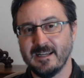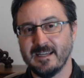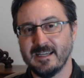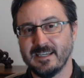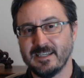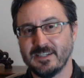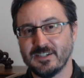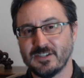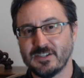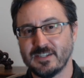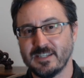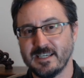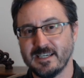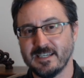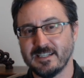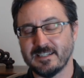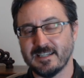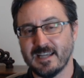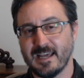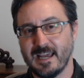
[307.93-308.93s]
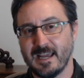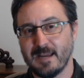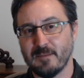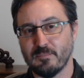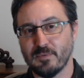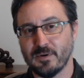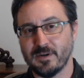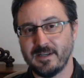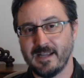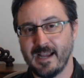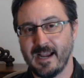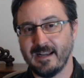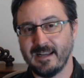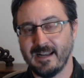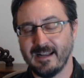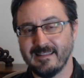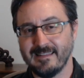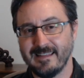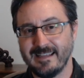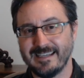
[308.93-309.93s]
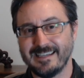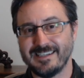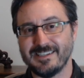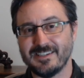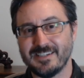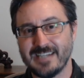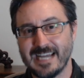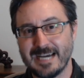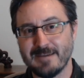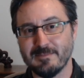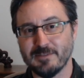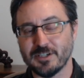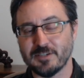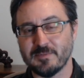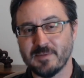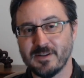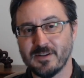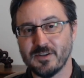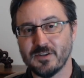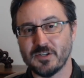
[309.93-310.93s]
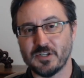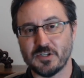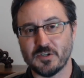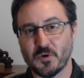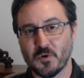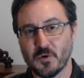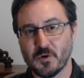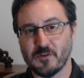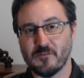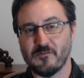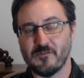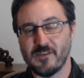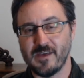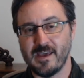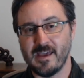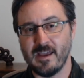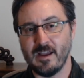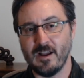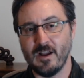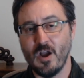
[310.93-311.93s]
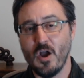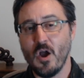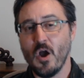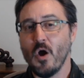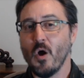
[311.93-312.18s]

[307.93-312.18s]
Is this a protecting the establishment sort of thing?